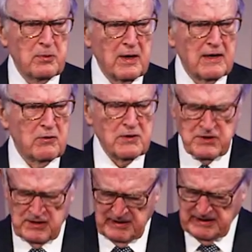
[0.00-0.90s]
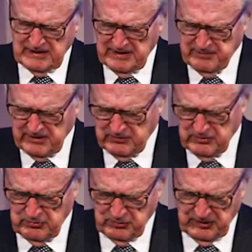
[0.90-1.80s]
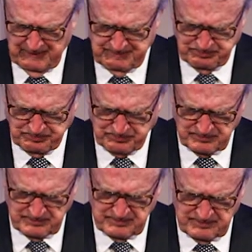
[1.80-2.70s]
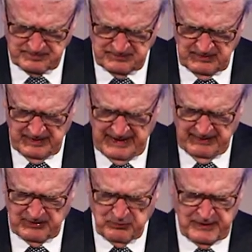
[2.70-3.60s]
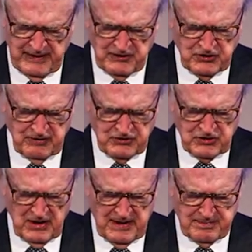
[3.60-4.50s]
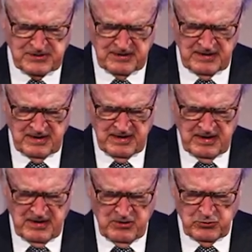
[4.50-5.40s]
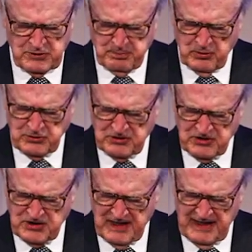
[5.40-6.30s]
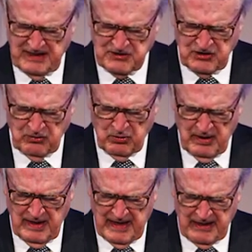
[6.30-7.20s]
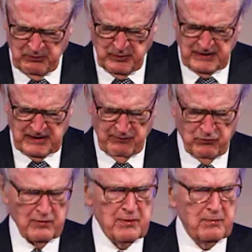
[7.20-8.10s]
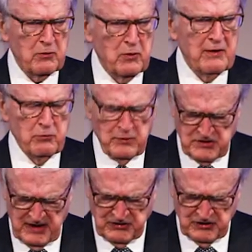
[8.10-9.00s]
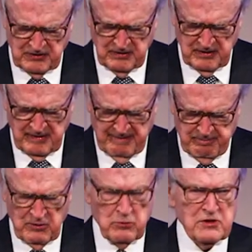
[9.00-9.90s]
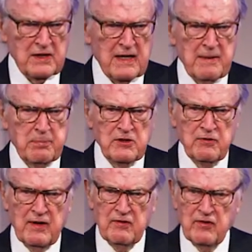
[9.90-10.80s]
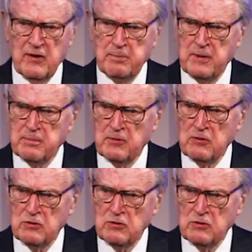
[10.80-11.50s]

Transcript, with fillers: progress in economic growth and the creation of jobs was pushed aside as though our recovery from the Great Recession was accomplished by the very people who